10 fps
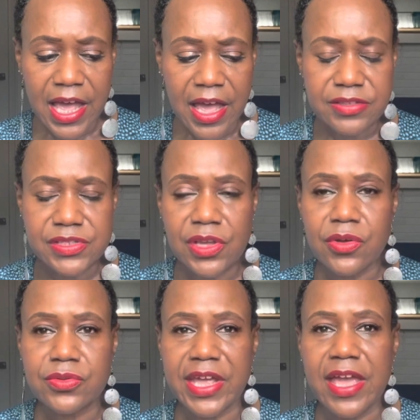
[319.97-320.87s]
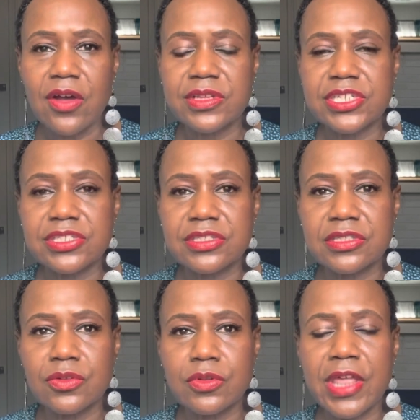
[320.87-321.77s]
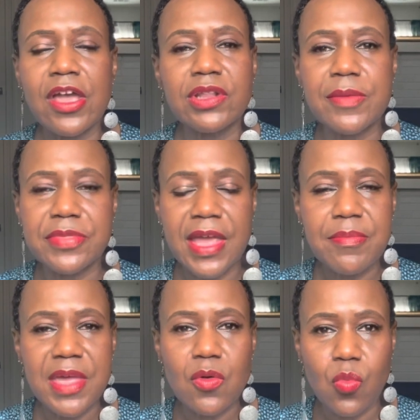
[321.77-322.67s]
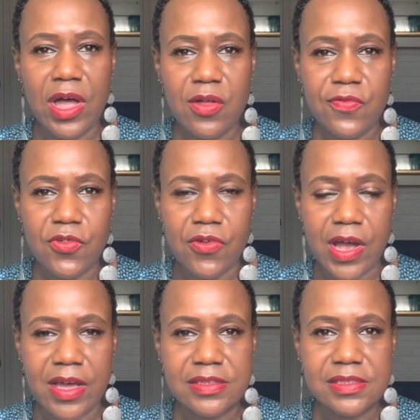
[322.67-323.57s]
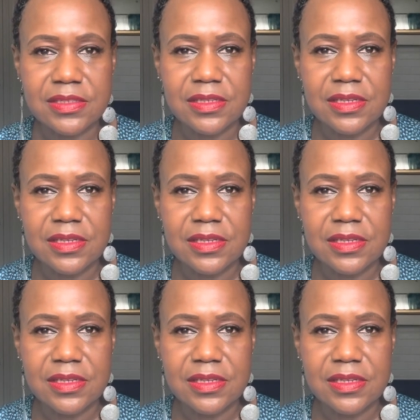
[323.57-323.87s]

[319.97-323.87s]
And so they only, they only, they meant well for us.